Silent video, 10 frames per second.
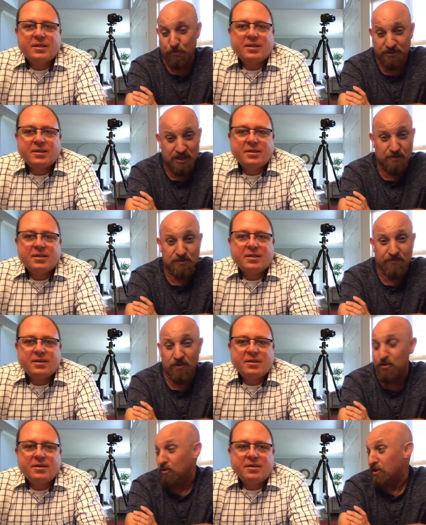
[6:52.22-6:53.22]
Speaker 1: of times they've
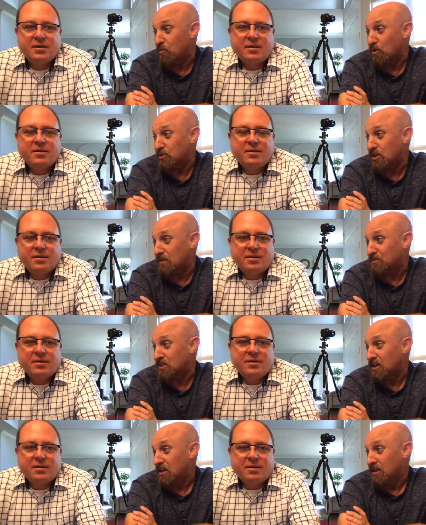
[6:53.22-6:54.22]
gone to a lot of workshops.
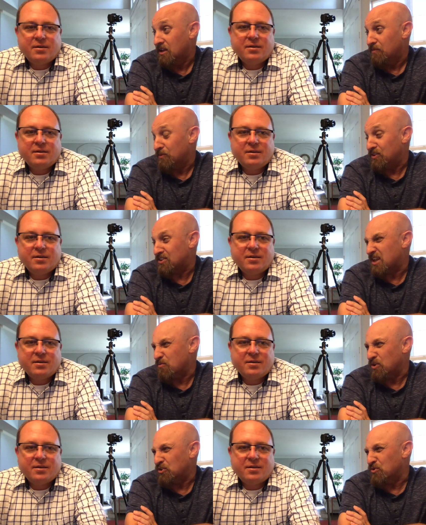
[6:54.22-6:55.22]
But this time
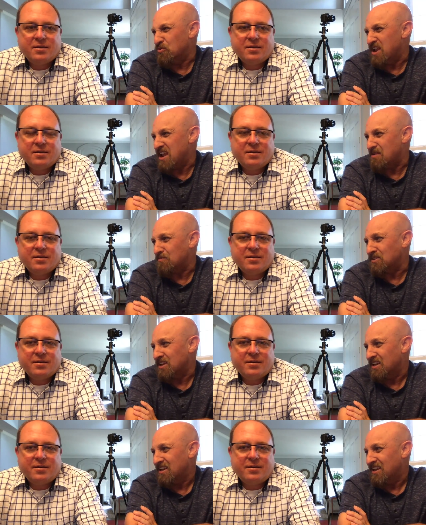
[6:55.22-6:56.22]
we drew names,
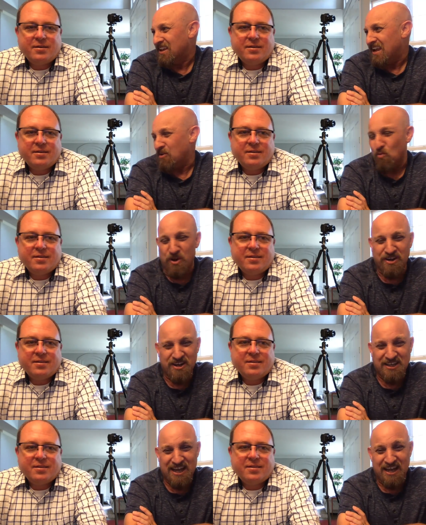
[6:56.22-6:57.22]
and one at a
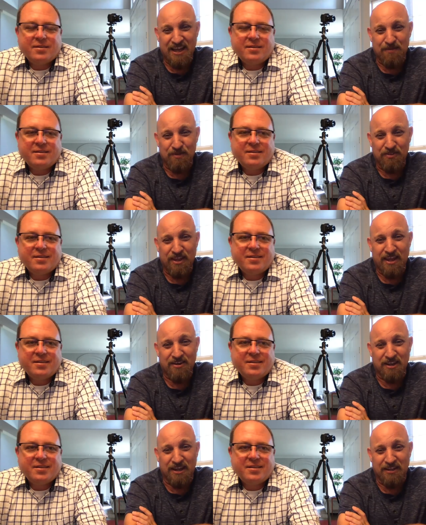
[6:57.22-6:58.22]
time they had
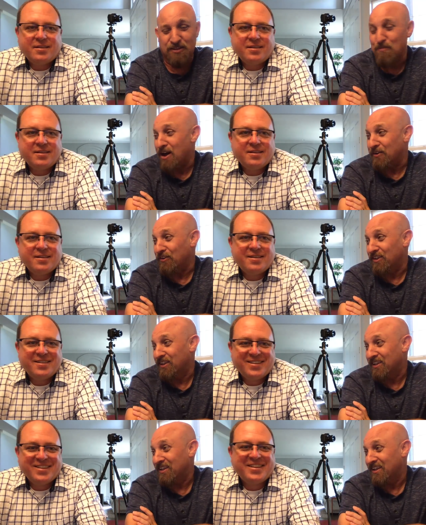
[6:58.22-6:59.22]
to get the model
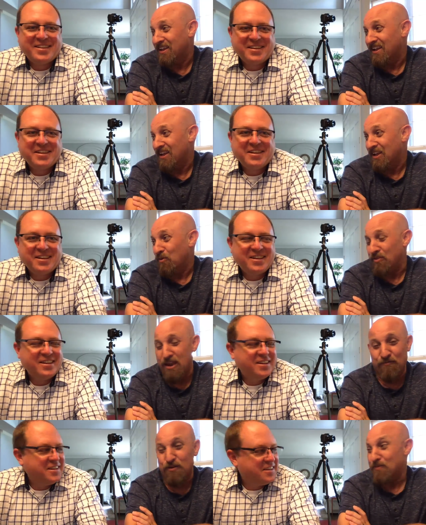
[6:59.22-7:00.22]
with
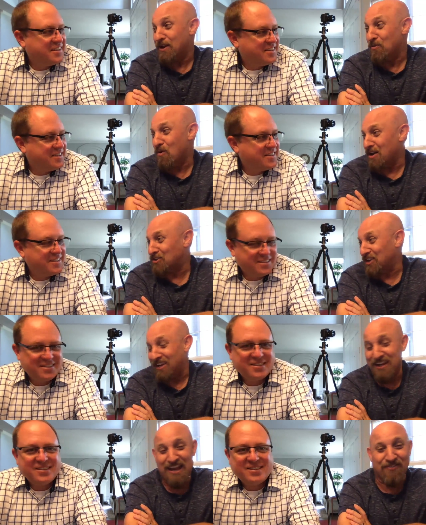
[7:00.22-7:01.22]
everybody
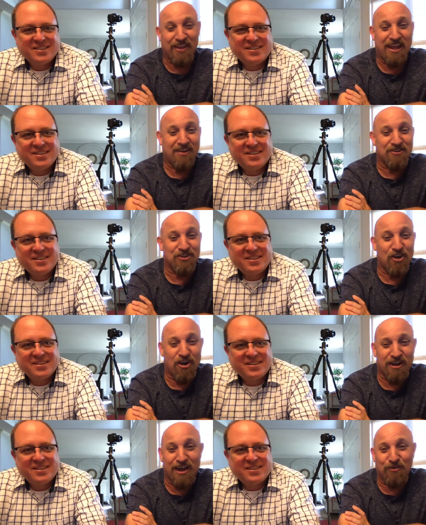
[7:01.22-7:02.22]
watching, and they had to
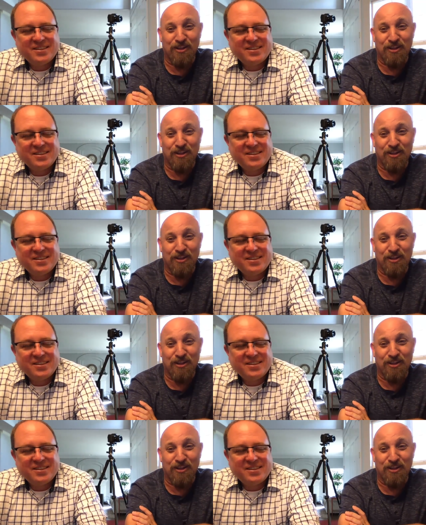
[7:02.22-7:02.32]
talk out